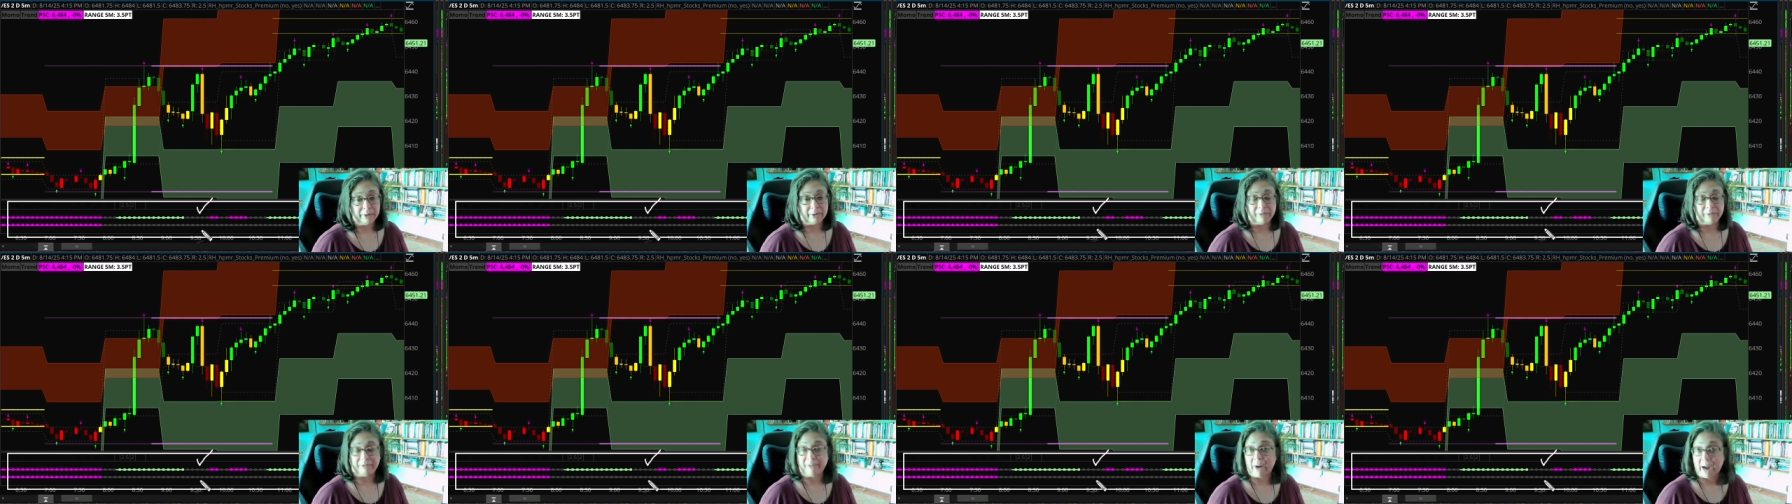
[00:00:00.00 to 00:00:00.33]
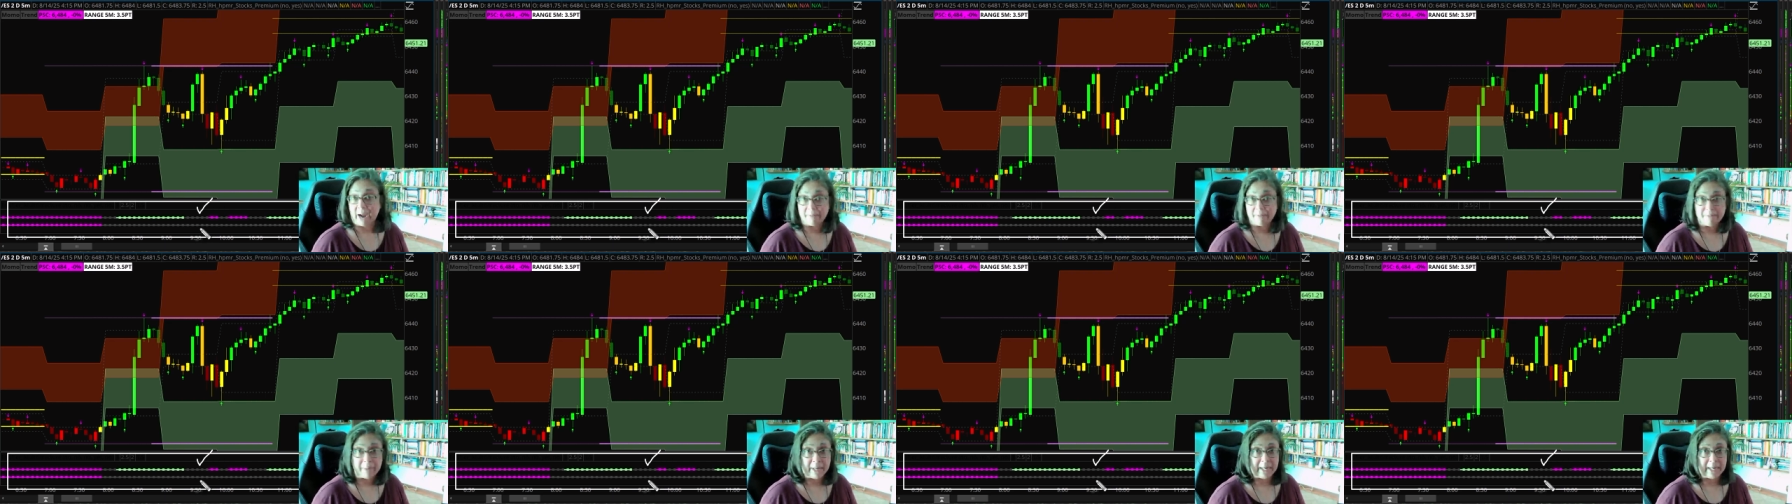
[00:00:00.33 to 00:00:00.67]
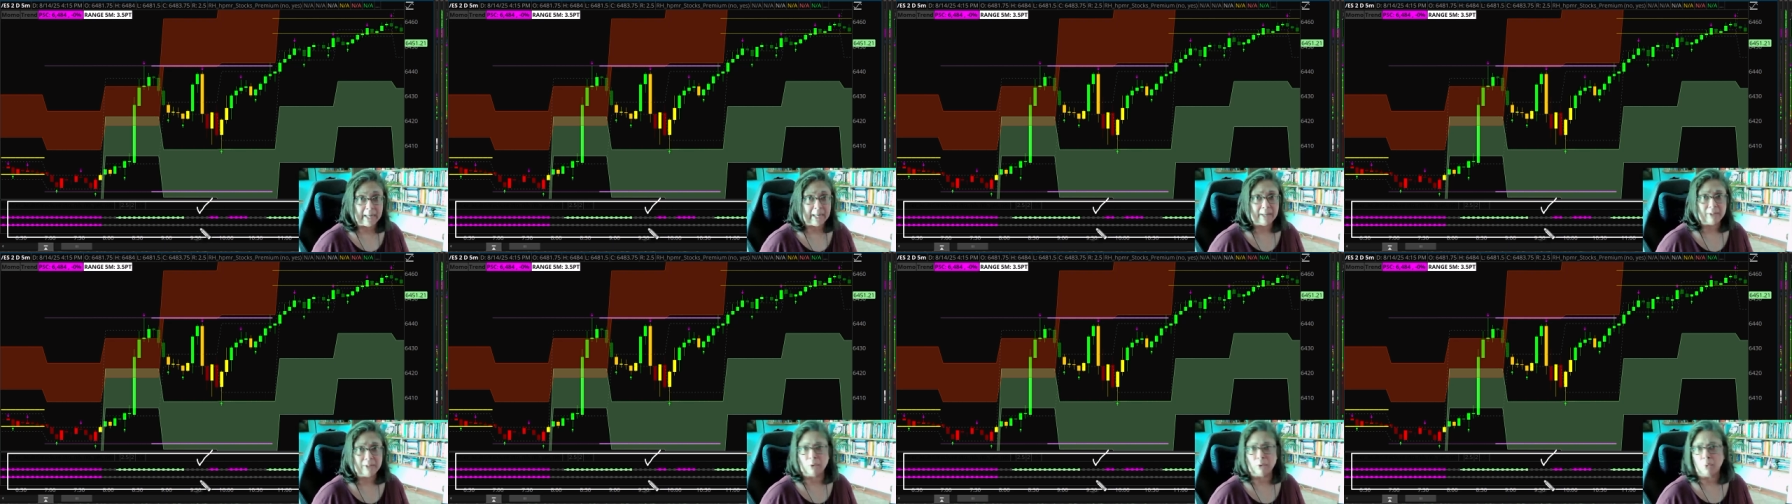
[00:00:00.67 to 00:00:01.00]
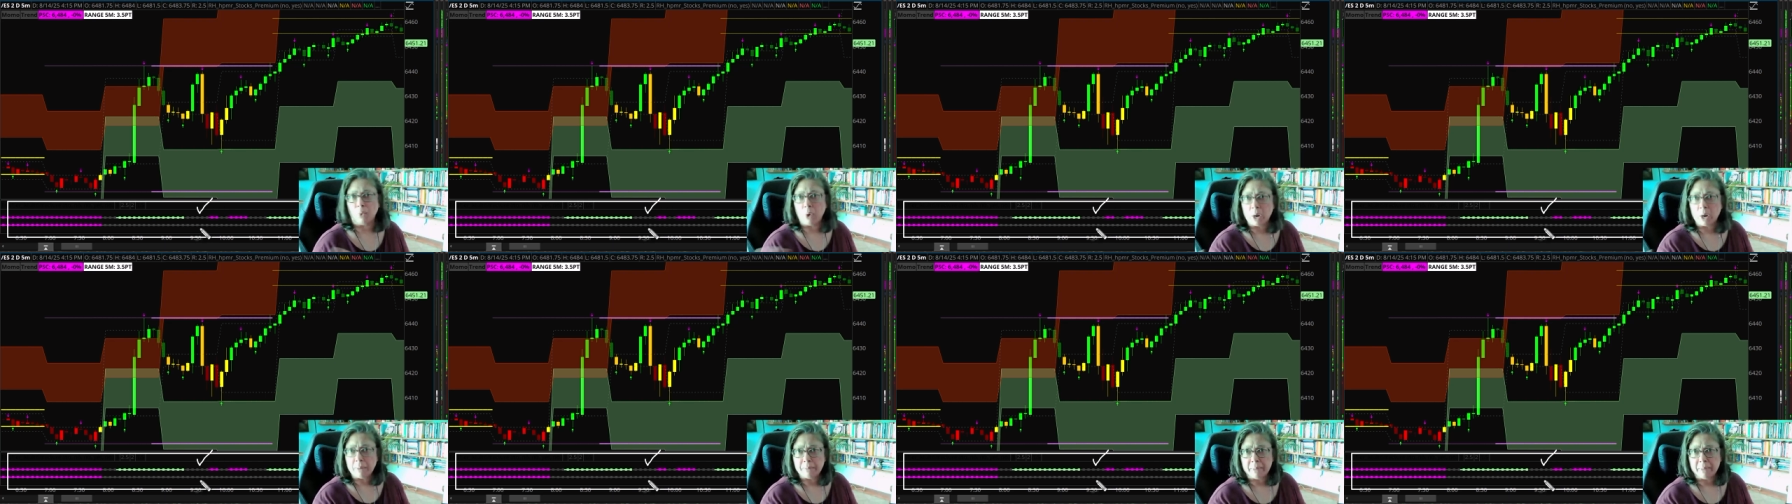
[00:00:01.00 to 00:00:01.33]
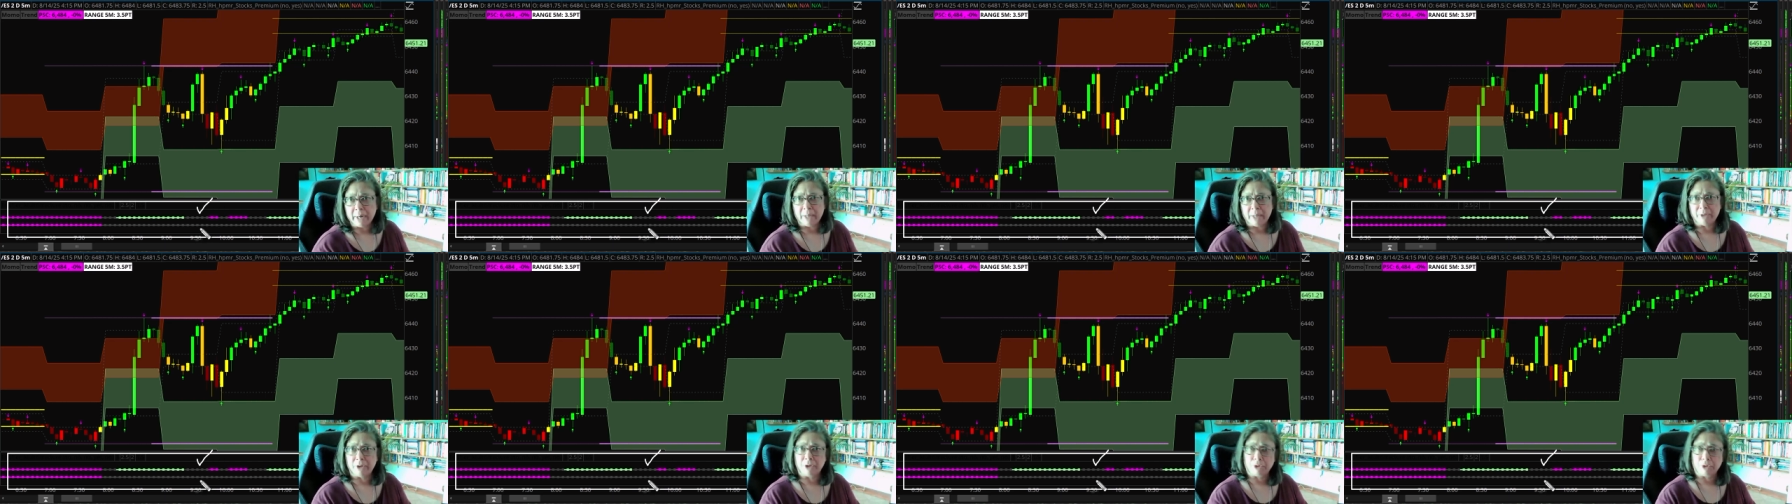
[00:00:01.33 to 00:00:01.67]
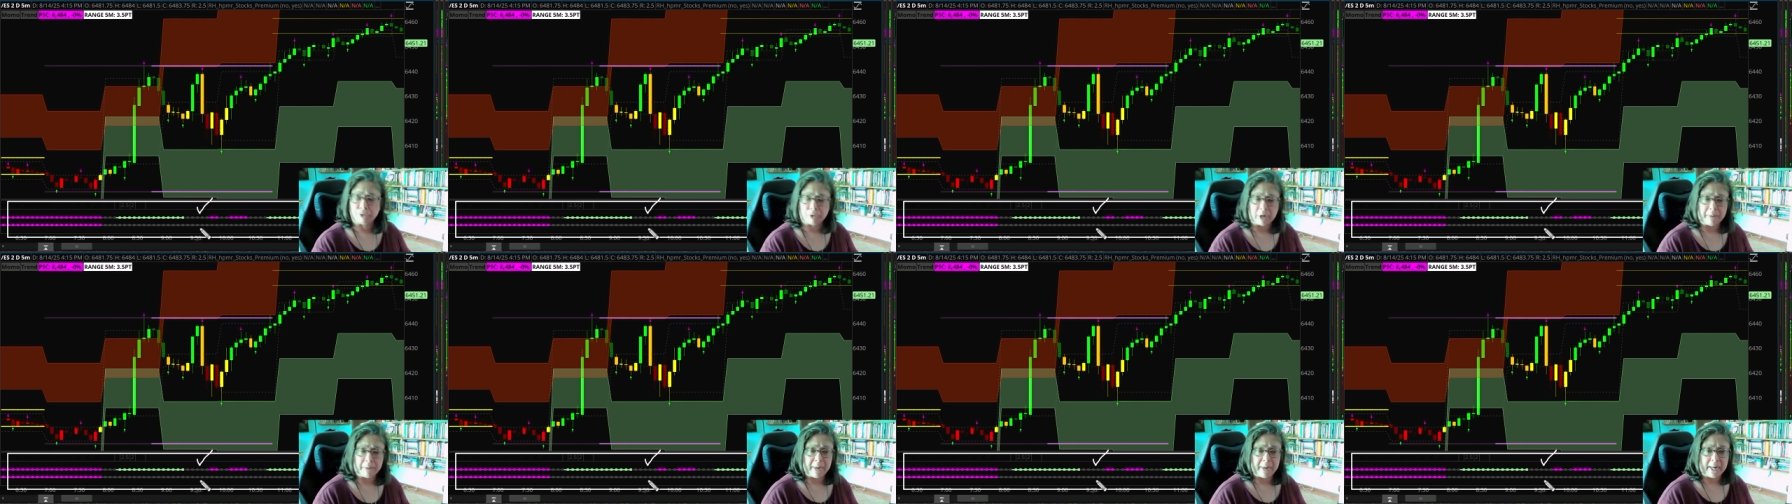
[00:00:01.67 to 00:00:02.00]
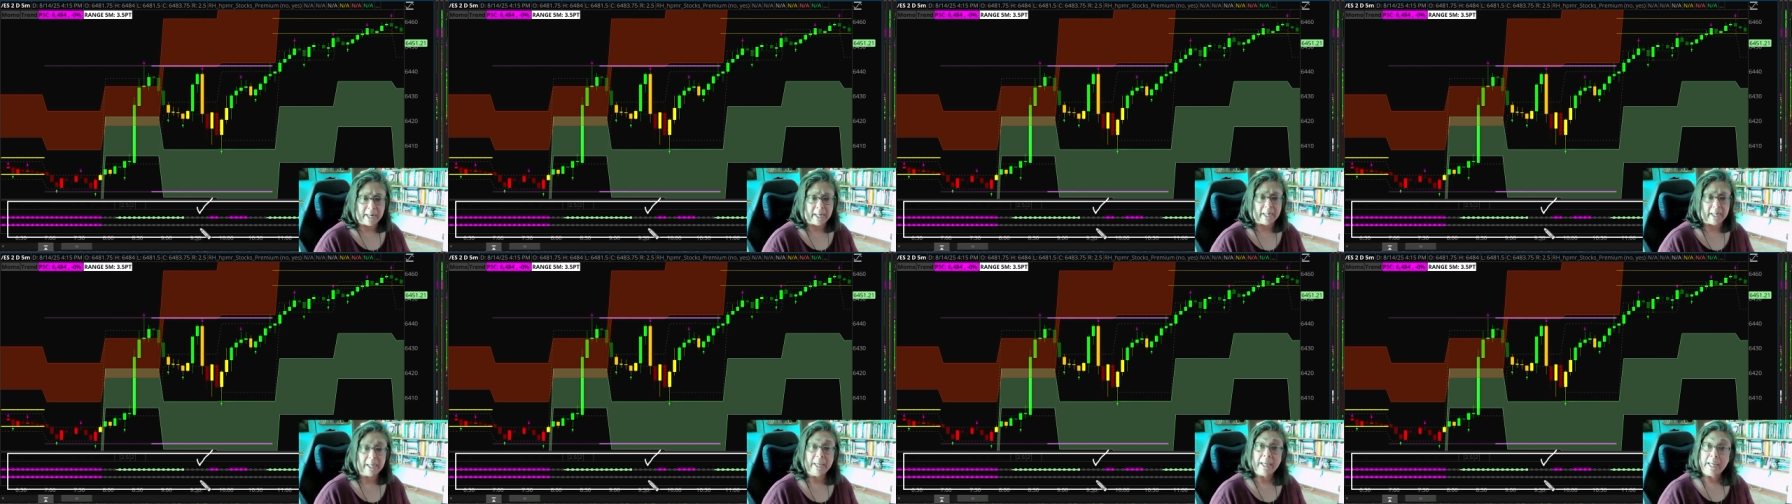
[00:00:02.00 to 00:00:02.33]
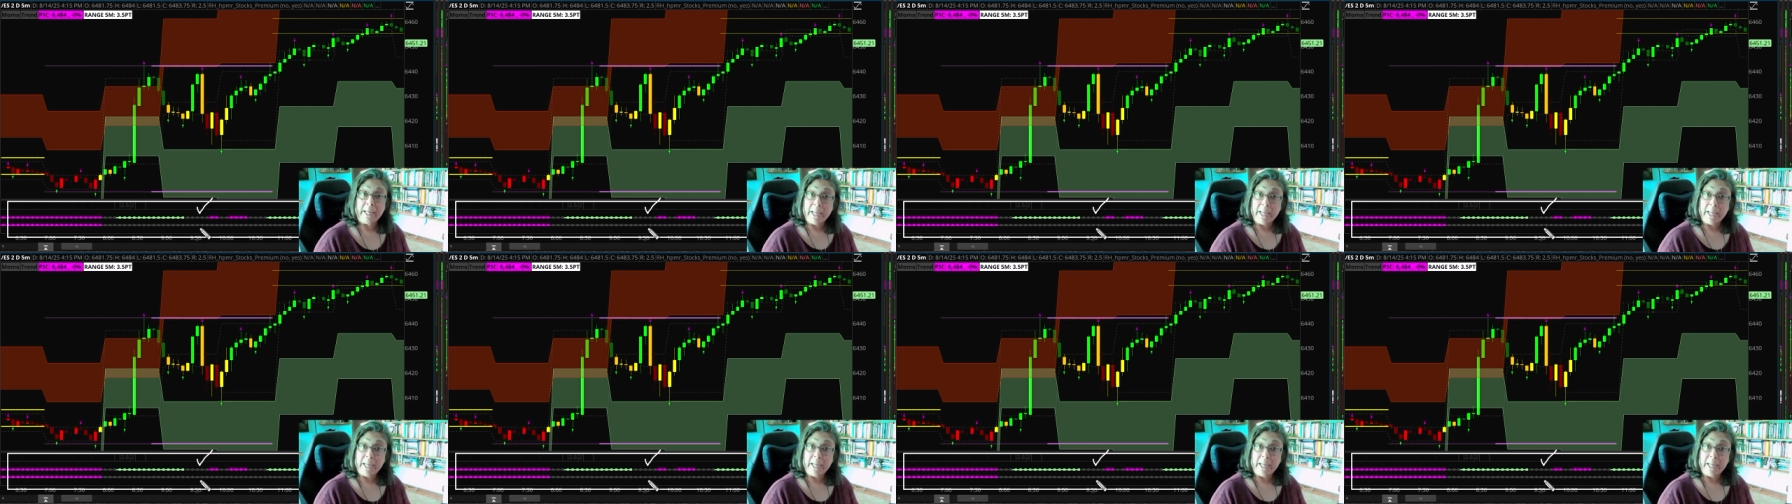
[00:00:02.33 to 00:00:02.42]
the 5-minute, the 1-minute, the 3-minute,